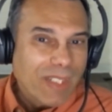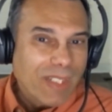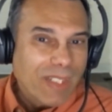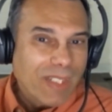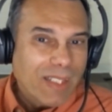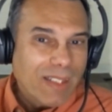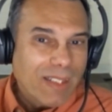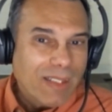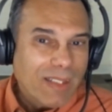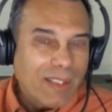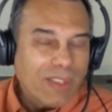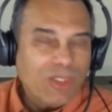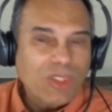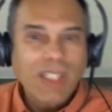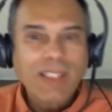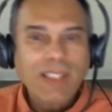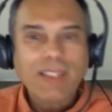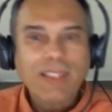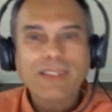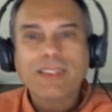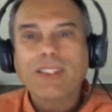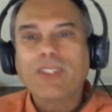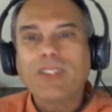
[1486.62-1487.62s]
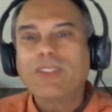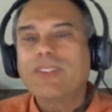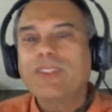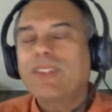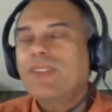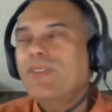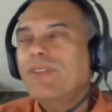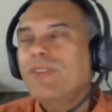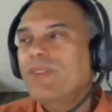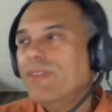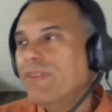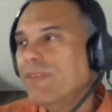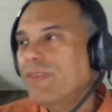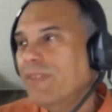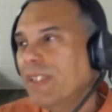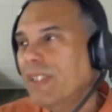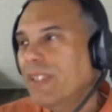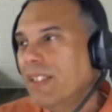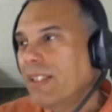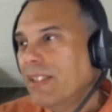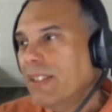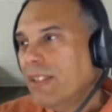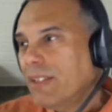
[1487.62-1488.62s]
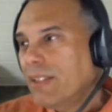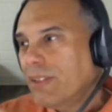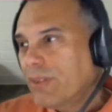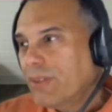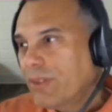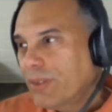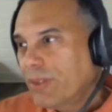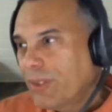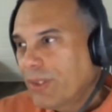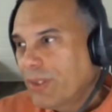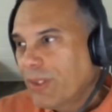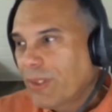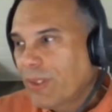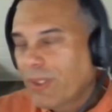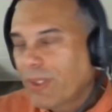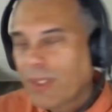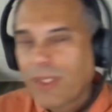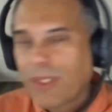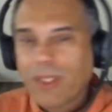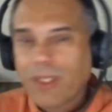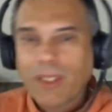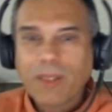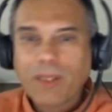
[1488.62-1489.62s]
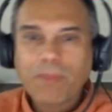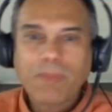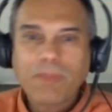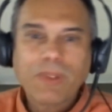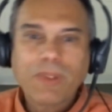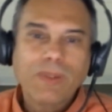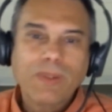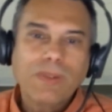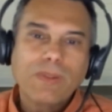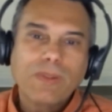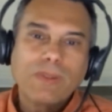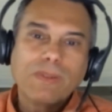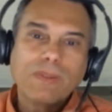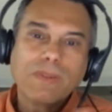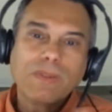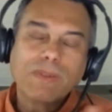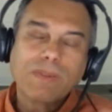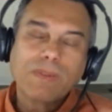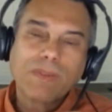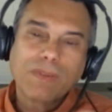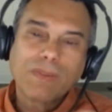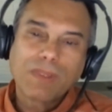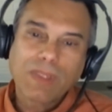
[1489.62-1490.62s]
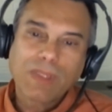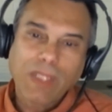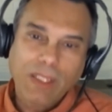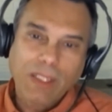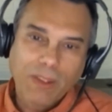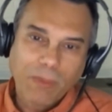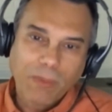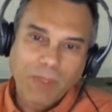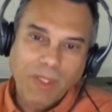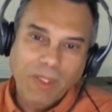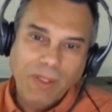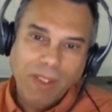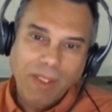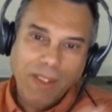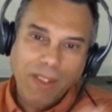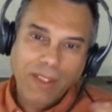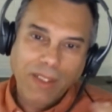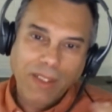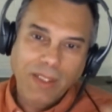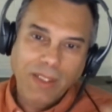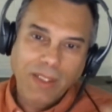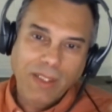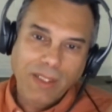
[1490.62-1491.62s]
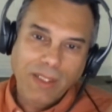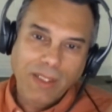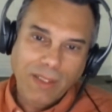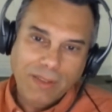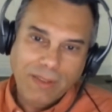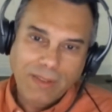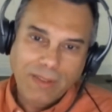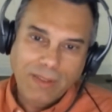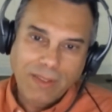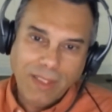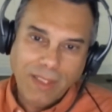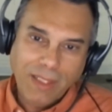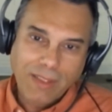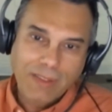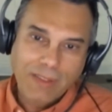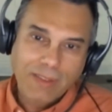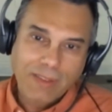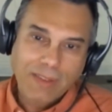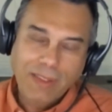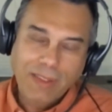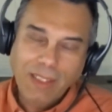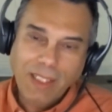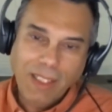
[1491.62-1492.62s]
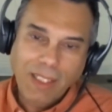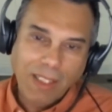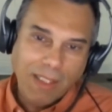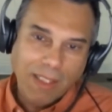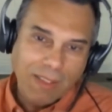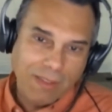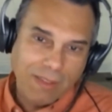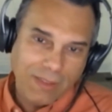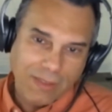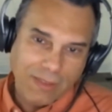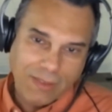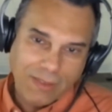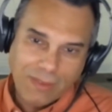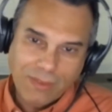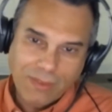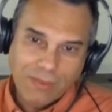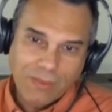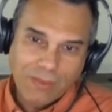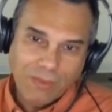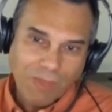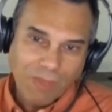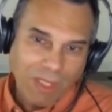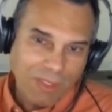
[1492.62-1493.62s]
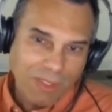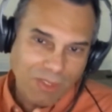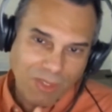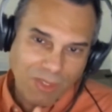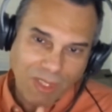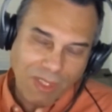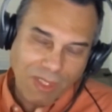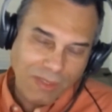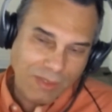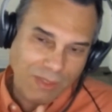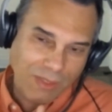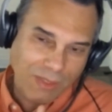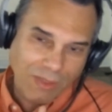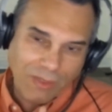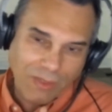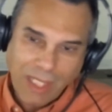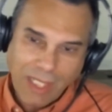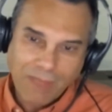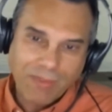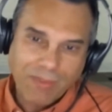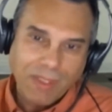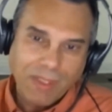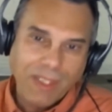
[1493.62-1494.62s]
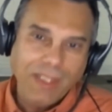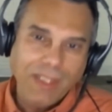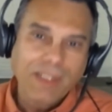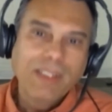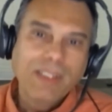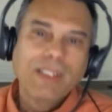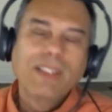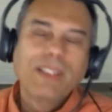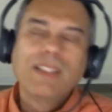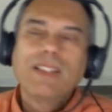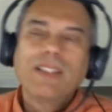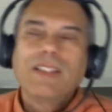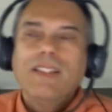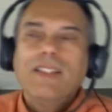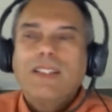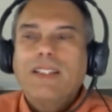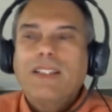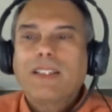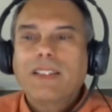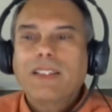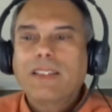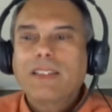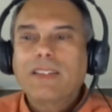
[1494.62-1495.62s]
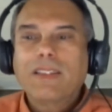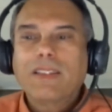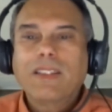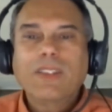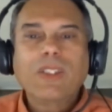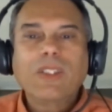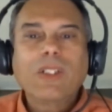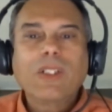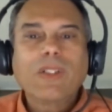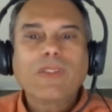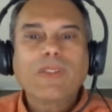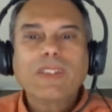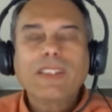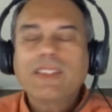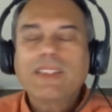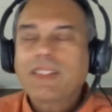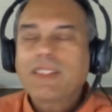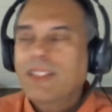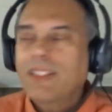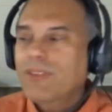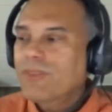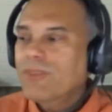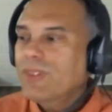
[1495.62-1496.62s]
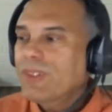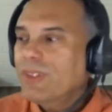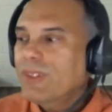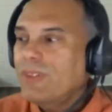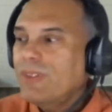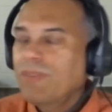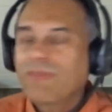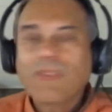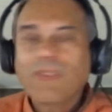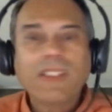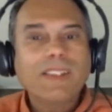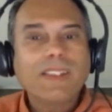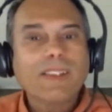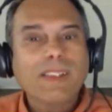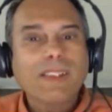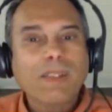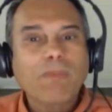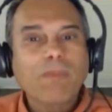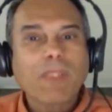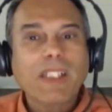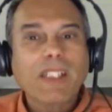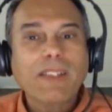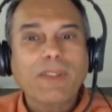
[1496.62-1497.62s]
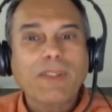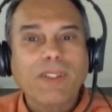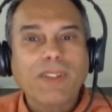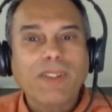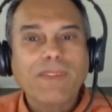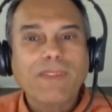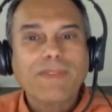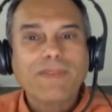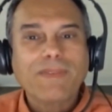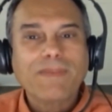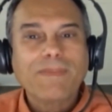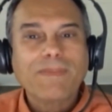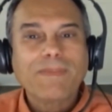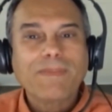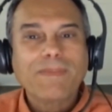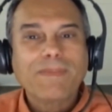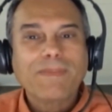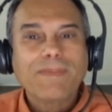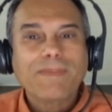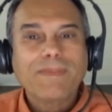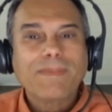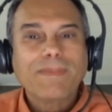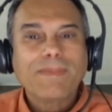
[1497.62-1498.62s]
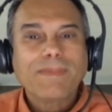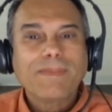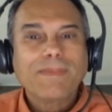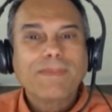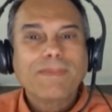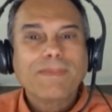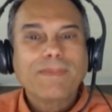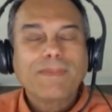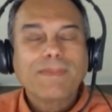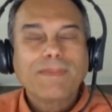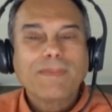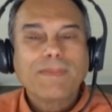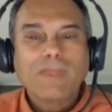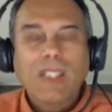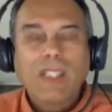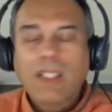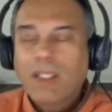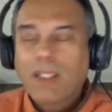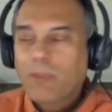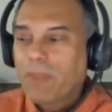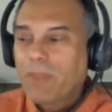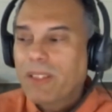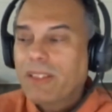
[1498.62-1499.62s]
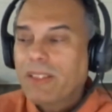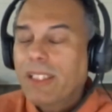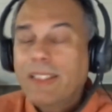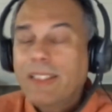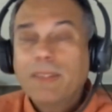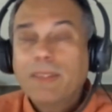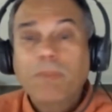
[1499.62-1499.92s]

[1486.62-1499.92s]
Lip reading: and then China sells it to Europe, to South America, to the United States, to Russia, Africa. And you go to these countries and you find the same blender. but it